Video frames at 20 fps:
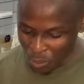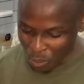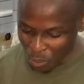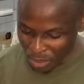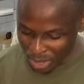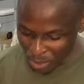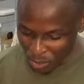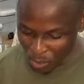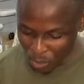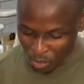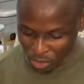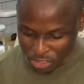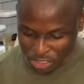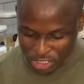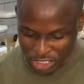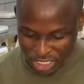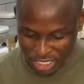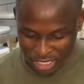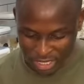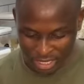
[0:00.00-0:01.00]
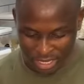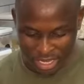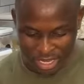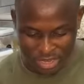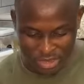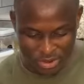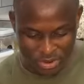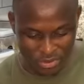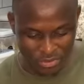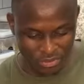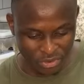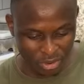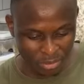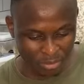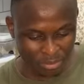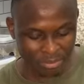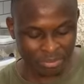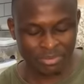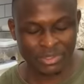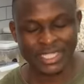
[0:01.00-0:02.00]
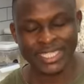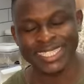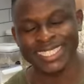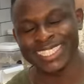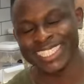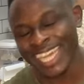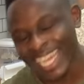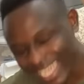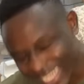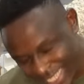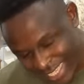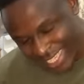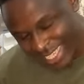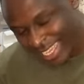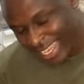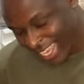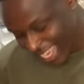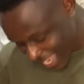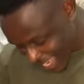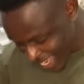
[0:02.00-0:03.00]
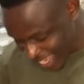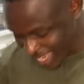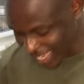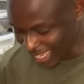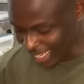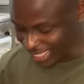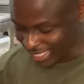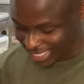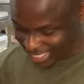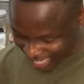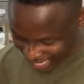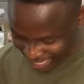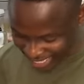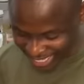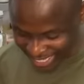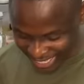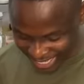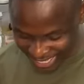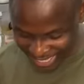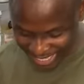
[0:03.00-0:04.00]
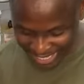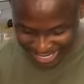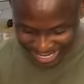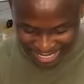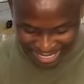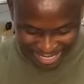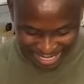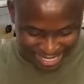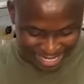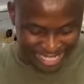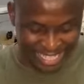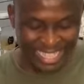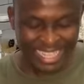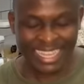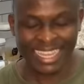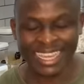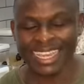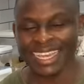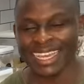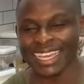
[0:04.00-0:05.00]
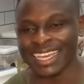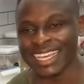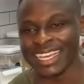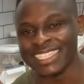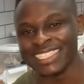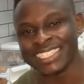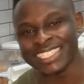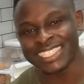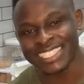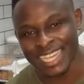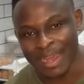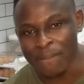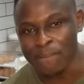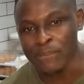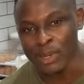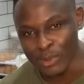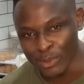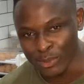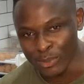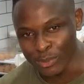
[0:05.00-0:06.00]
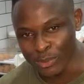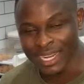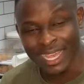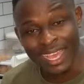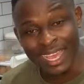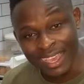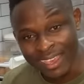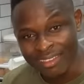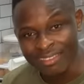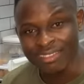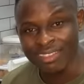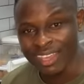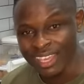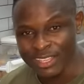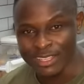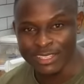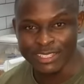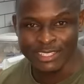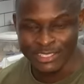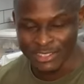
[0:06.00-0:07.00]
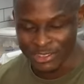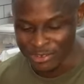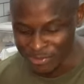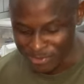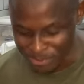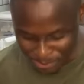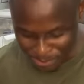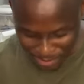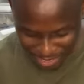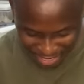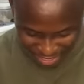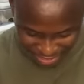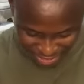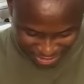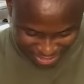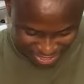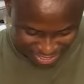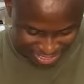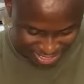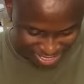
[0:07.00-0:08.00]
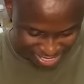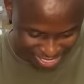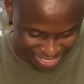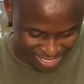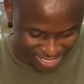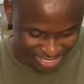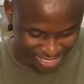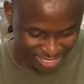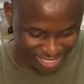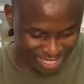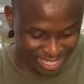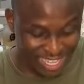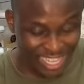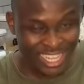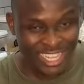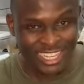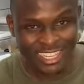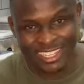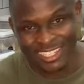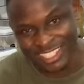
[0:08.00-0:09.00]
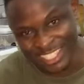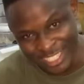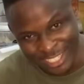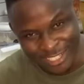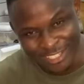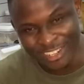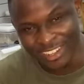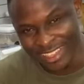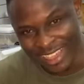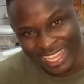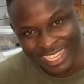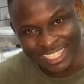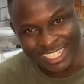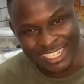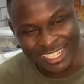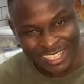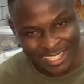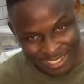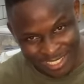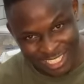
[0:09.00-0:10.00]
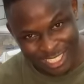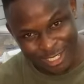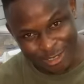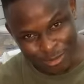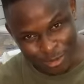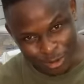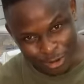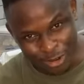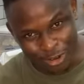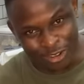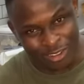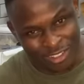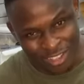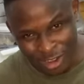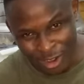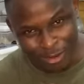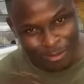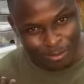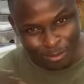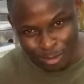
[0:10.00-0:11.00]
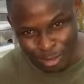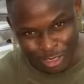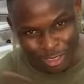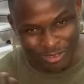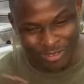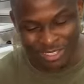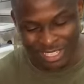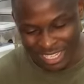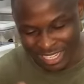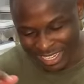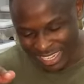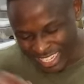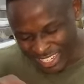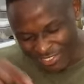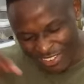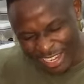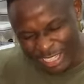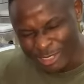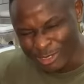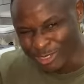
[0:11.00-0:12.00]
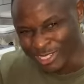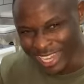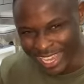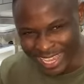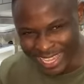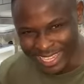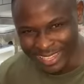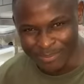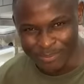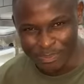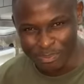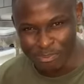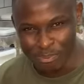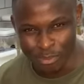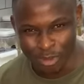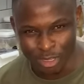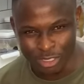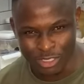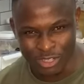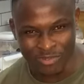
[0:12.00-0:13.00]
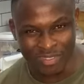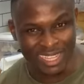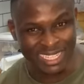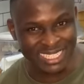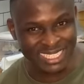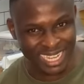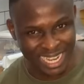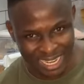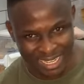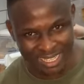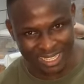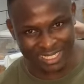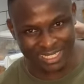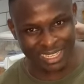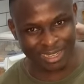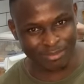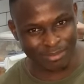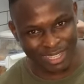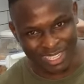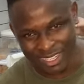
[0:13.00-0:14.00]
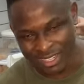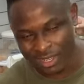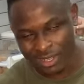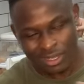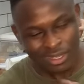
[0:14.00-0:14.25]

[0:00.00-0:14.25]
We watching you from that Turkey, Taki, Istanbul. Hey, thank you so much, Turkey. Did you know that tomorrow, most of, in fact today, most of the turkeys are being